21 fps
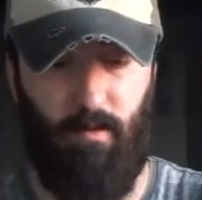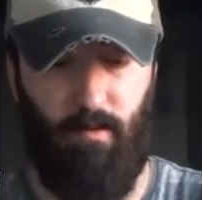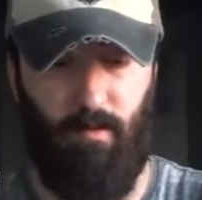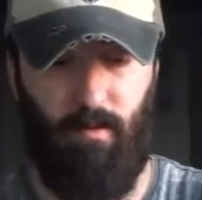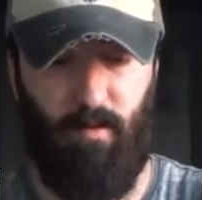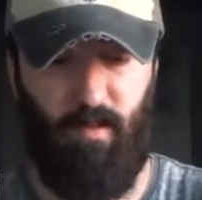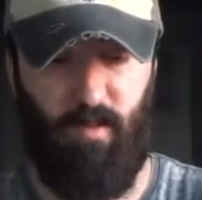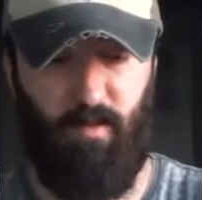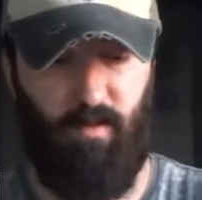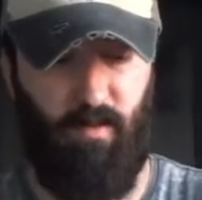
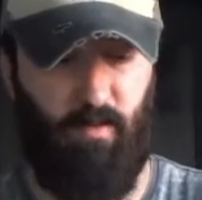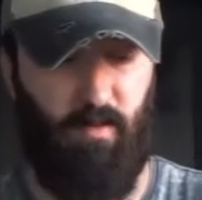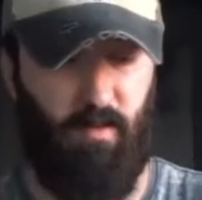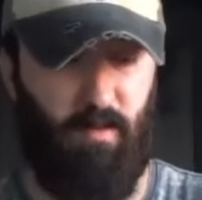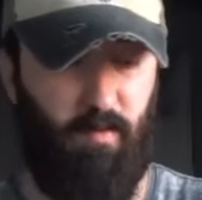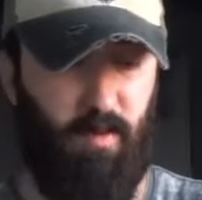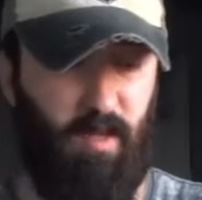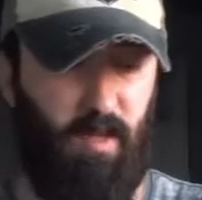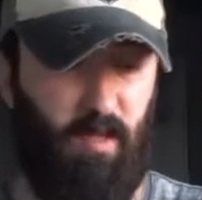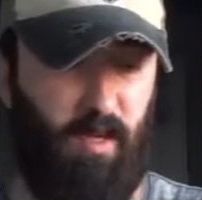This feels
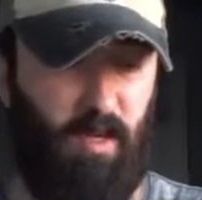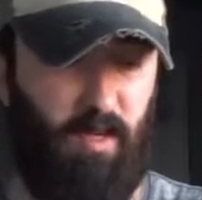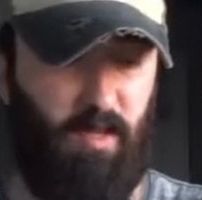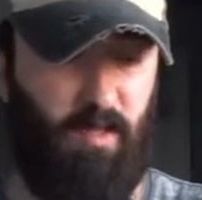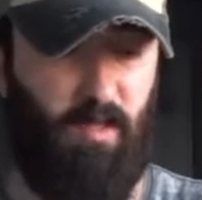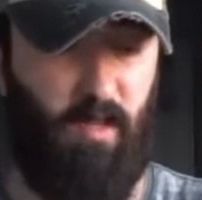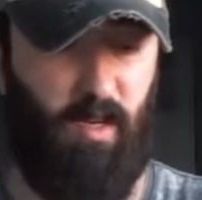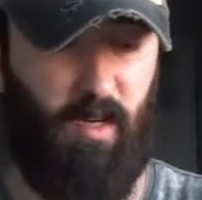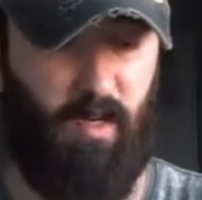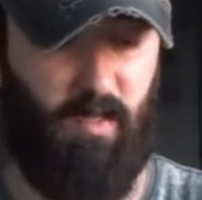a bit like
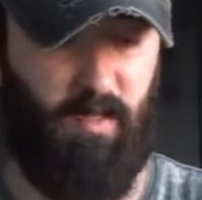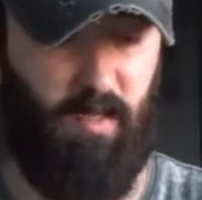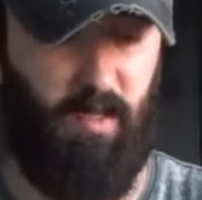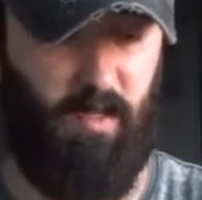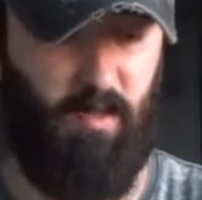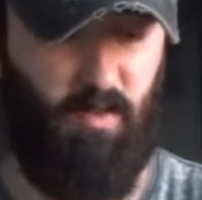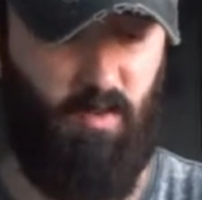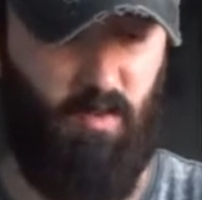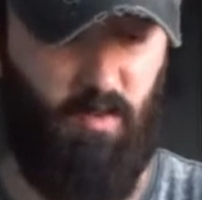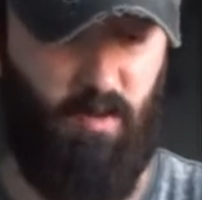I said, a
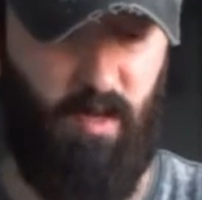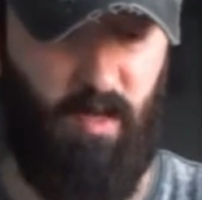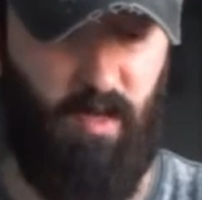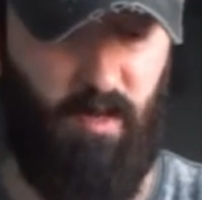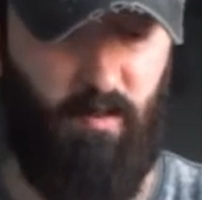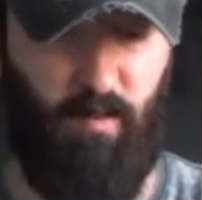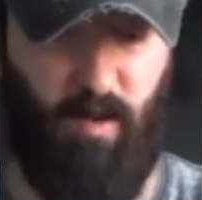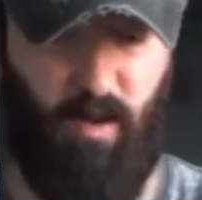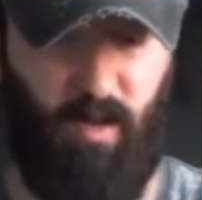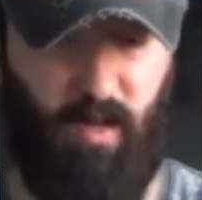toy
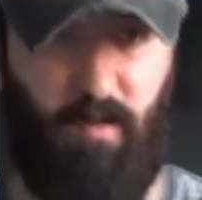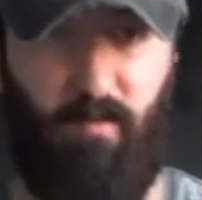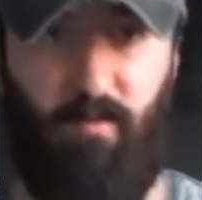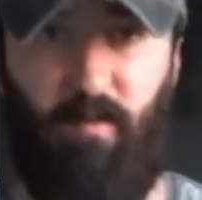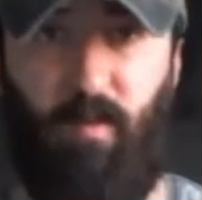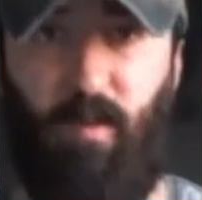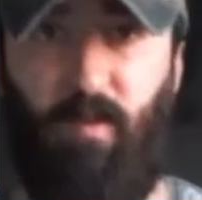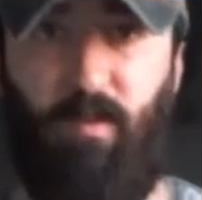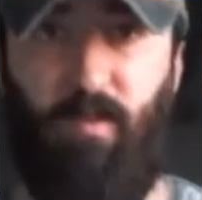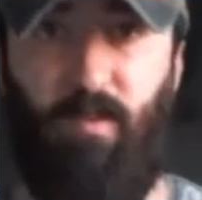you might get
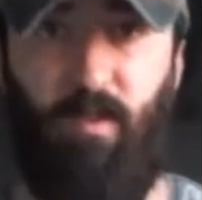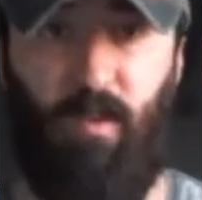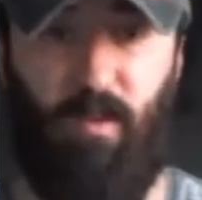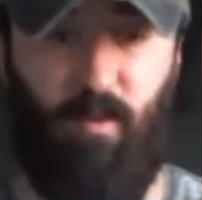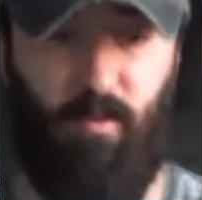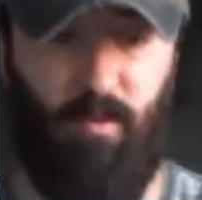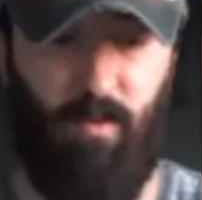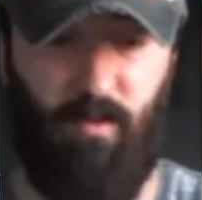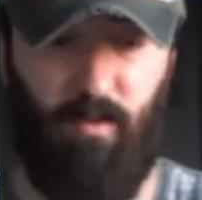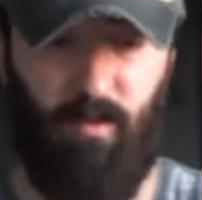for your
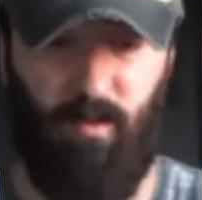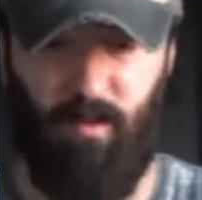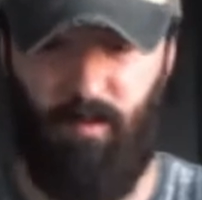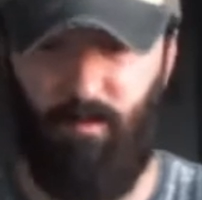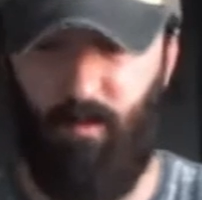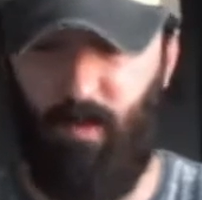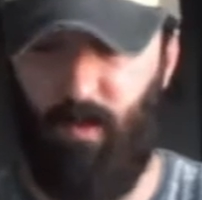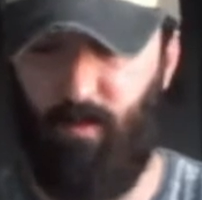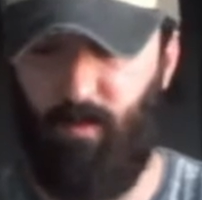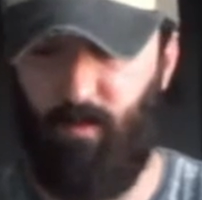child in Toys
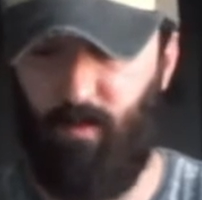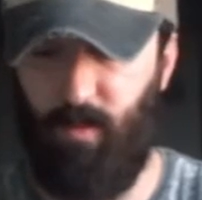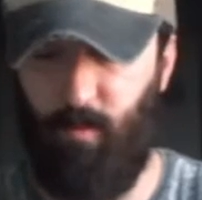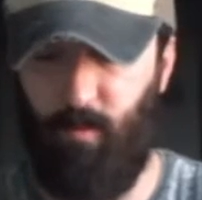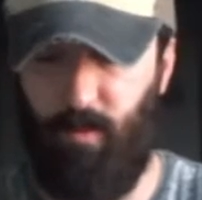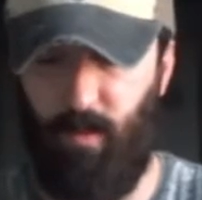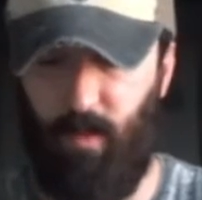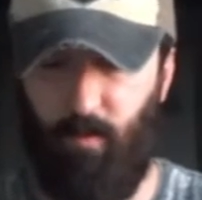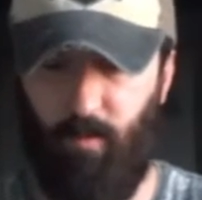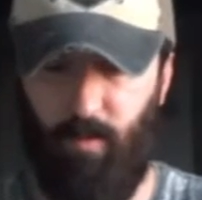R Us or
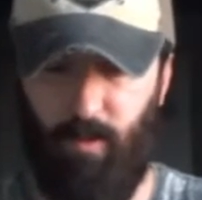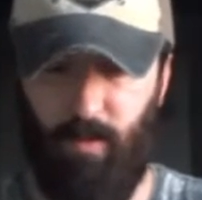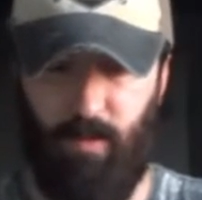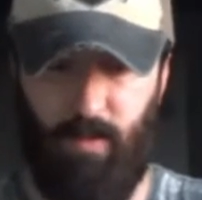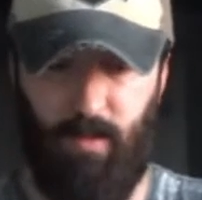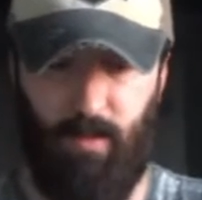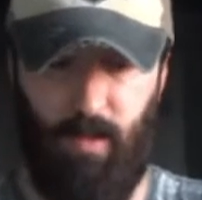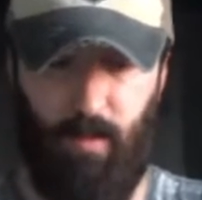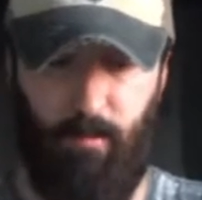something, but